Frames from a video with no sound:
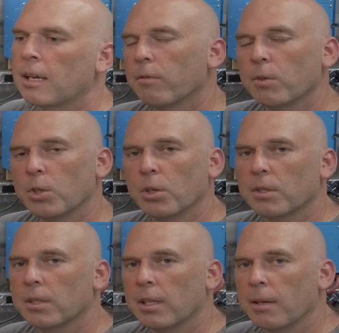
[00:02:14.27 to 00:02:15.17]
If you shoot
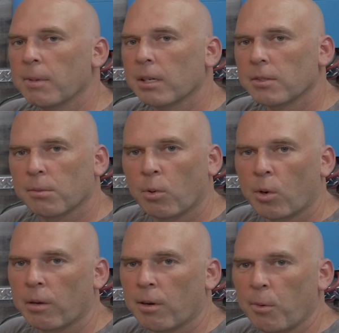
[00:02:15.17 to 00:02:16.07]
us an email,
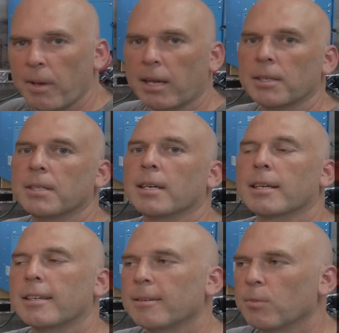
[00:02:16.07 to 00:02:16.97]
support at
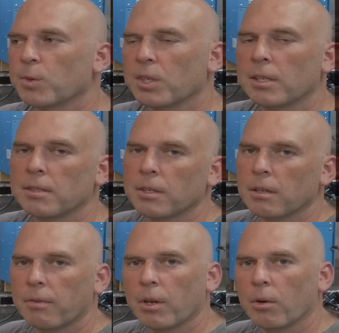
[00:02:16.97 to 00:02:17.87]
rebelbatteries.com, we'll send it to
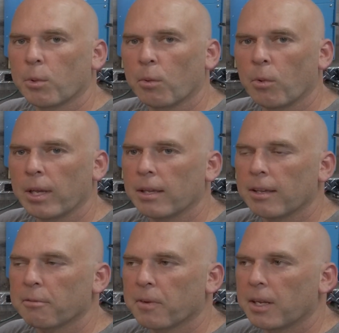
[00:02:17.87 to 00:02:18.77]
you. If you don't want to wait,
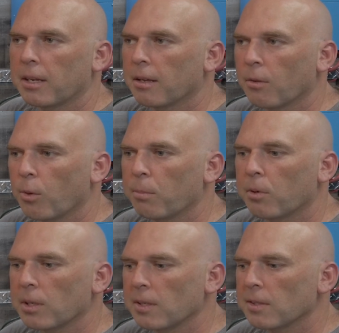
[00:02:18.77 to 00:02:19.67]
you can find it on the web
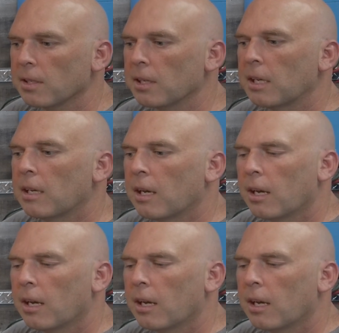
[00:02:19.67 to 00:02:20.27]
pretty easily.